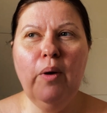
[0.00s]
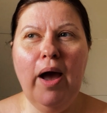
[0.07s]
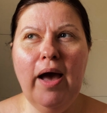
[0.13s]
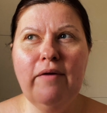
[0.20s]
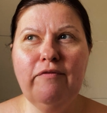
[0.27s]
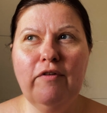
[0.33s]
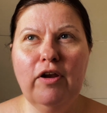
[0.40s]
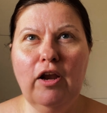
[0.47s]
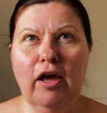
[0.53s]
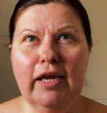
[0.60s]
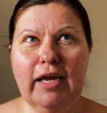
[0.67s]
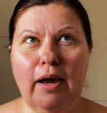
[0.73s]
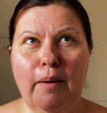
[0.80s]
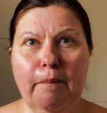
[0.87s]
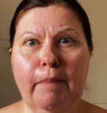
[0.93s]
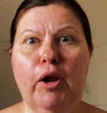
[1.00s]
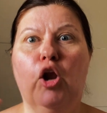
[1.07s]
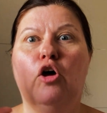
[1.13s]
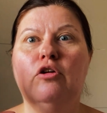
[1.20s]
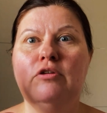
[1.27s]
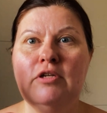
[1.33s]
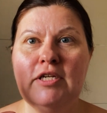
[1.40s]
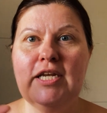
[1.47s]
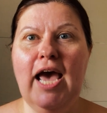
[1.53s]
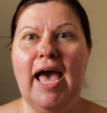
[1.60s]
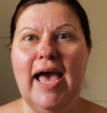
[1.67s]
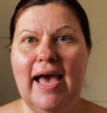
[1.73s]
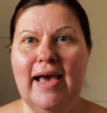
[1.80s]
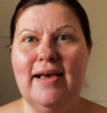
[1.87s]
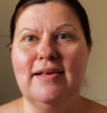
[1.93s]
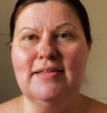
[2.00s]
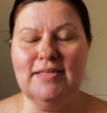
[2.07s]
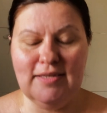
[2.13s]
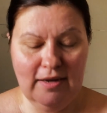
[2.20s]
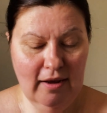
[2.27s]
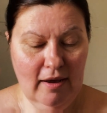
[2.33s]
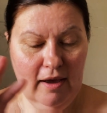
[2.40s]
have like blonde hairs.